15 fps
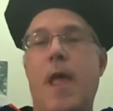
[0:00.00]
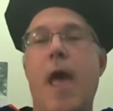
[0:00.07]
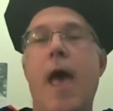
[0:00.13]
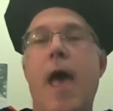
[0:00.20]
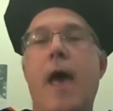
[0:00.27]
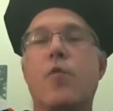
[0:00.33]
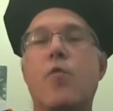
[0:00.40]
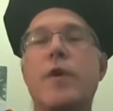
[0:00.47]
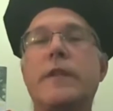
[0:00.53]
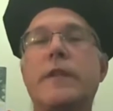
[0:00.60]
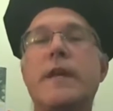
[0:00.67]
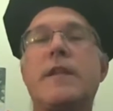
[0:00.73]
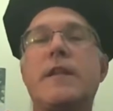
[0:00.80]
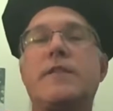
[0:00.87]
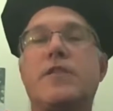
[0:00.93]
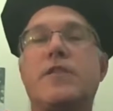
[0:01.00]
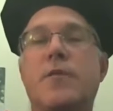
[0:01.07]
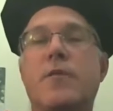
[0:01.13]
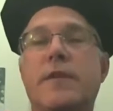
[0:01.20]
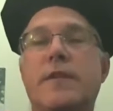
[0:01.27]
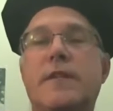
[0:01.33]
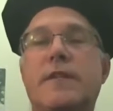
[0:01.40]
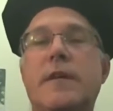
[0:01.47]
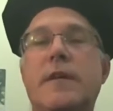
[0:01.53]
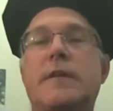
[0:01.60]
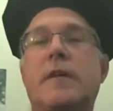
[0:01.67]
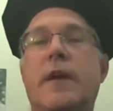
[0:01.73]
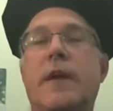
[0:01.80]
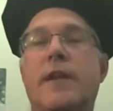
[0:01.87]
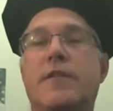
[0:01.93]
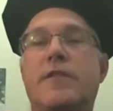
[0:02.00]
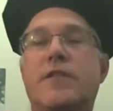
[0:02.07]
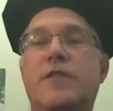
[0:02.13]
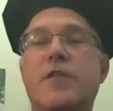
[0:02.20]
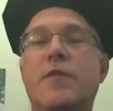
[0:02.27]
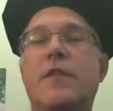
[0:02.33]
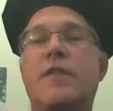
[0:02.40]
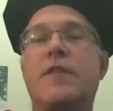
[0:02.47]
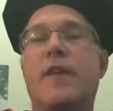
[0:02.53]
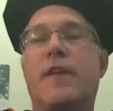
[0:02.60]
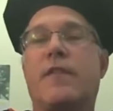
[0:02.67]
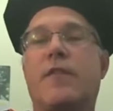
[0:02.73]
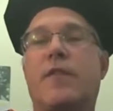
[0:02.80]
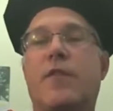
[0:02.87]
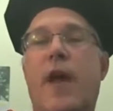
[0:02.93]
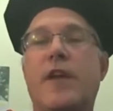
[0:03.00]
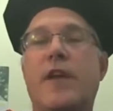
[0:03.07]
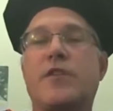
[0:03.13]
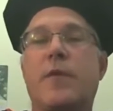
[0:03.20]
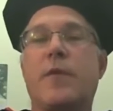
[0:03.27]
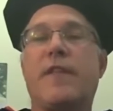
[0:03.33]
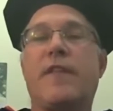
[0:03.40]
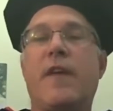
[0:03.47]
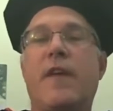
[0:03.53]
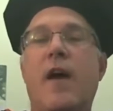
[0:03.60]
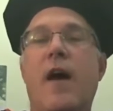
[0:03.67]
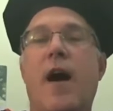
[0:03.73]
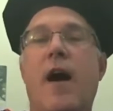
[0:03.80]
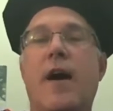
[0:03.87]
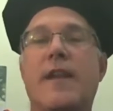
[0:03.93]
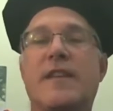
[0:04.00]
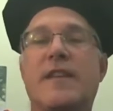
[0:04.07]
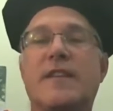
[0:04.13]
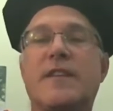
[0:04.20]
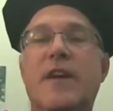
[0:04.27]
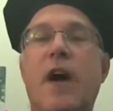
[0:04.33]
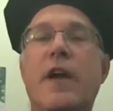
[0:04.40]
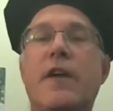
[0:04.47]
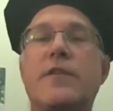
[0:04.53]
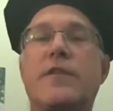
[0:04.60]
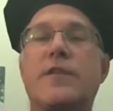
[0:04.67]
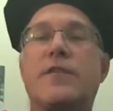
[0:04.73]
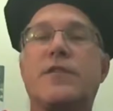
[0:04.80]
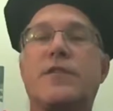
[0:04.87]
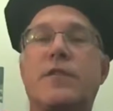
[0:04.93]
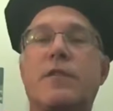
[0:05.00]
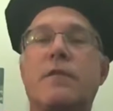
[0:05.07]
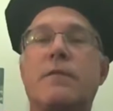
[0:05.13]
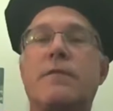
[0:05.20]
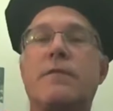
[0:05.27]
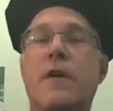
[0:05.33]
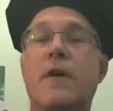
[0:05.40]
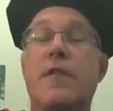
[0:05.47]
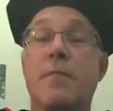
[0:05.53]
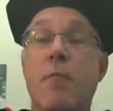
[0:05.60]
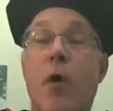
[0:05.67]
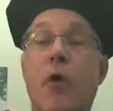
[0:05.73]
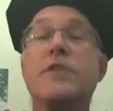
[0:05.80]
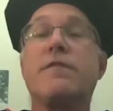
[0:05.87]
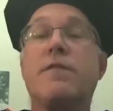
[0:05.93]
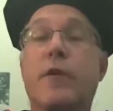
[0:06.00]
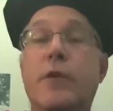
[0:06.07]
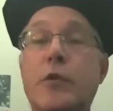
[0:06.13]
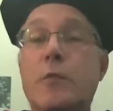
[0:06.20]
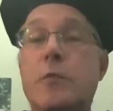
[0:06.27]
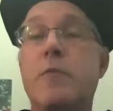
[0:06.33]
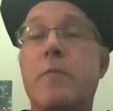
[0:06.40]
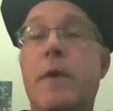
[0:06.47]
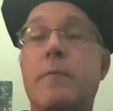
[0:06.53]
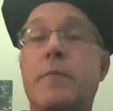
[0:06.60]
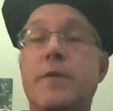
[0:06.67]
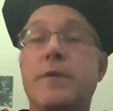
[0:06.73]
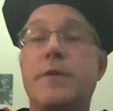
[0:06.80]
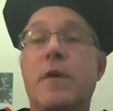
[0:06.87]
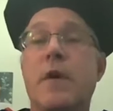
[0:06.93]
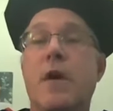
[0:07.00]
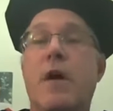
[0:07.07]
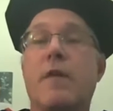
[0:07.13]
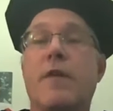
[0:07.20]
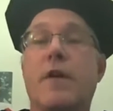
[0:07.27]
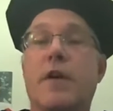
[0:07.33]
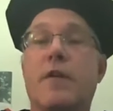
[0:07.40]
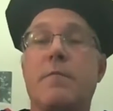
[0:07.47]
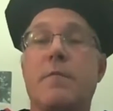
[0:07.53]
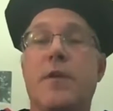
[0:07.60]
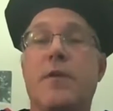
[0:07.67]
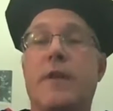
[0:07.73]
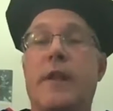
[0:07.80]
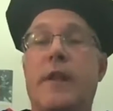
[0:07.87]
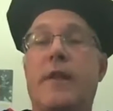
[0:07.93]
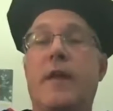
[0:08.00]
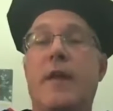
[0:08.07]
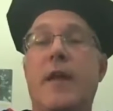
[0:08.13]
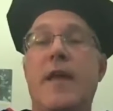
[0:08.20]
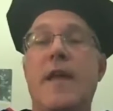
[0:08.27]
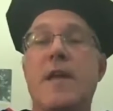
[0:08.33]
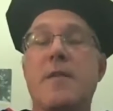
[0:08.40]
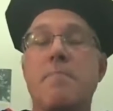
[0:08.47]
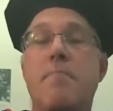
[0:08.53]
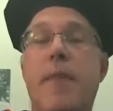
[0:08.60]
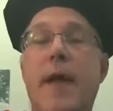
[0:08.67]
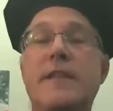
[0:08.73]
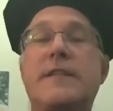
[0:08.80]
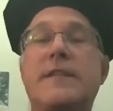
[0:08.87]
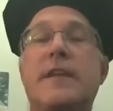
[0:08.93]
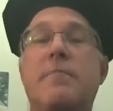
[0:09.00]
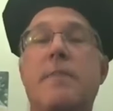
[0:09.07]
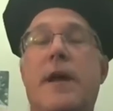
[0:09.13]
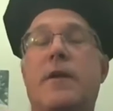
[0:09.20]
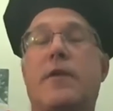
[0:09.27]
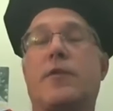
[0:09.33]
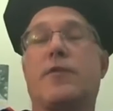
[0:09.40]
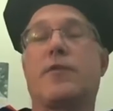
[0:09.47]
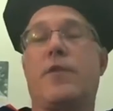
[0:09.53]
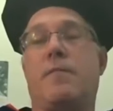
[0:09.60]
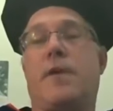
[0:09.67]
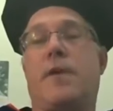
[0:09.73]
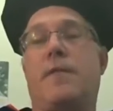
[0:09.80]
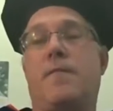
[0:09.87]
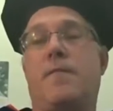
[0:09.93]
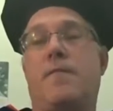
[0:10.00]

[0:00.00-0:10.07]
and a willingness to instill in its students and its graduates a desire to serve the most vulnerable members of our community in basic medical treatment.